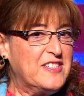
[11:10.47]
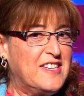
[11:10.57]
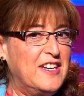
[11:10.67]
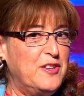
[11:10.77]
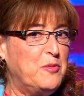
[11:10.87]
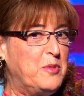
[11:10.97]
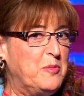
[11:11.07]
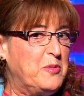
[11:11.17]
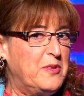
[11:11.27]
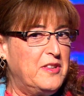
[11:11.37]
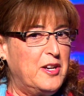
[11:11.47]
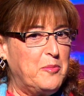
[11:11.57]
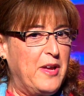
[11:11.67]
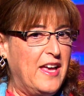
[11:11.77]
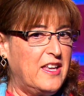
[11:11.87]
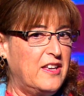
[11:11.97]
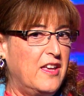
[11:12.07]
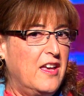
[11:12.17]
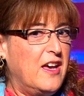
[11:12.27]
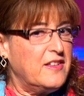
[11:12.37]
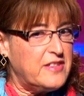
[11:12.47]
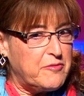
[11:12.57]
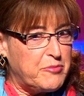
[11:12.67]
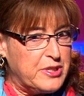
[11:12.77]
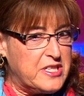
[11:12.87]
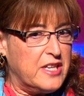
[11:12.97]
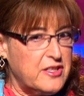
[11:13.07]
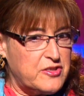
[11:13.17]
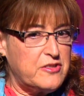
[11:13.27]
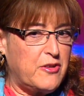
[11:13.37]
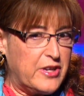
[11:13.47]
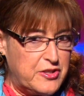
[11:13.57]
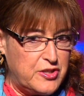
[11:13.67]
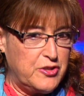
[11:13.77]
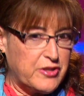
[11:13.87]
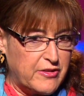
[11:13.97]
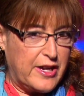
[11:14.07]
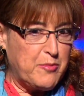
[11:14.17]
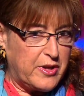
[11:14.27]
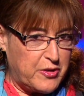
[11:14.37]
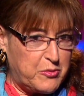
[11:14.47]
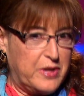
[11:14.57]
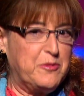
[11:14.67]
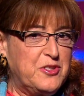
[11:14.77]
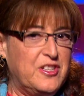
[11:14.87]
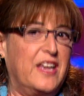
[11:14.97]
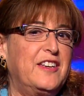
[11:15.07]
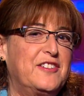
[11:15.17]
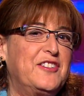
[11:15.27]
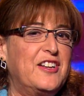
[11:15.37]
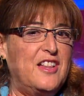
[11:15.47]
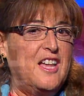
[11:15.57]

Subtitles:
to say to the people that are packing. I say, pretend this is going to your grandmother. What would you like it to look